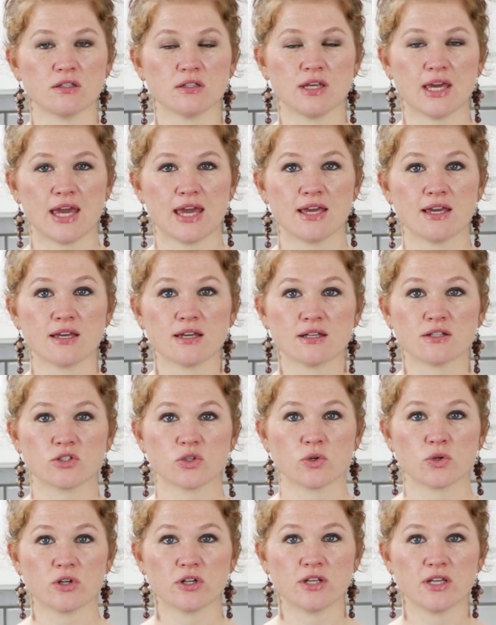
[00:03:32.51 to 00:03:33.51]
cake
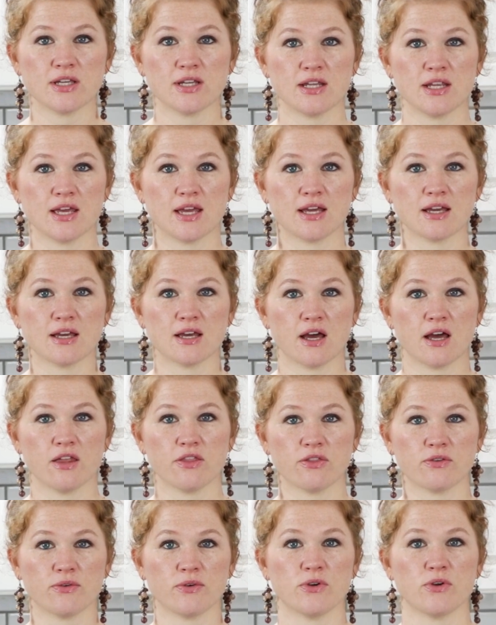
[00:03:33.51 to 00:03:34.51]
torted and
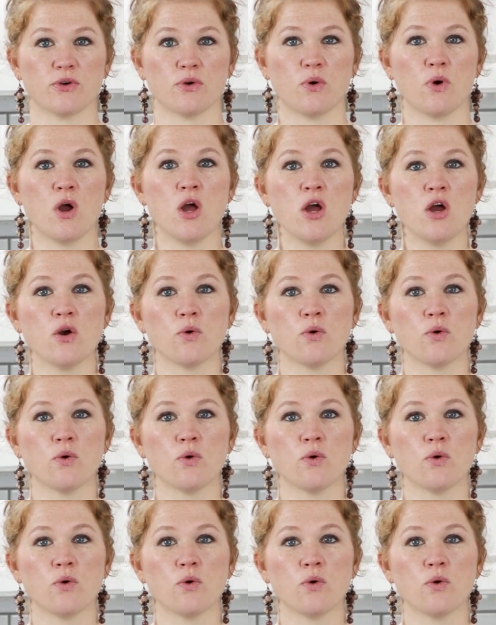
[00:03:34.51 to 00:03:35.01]
cut through,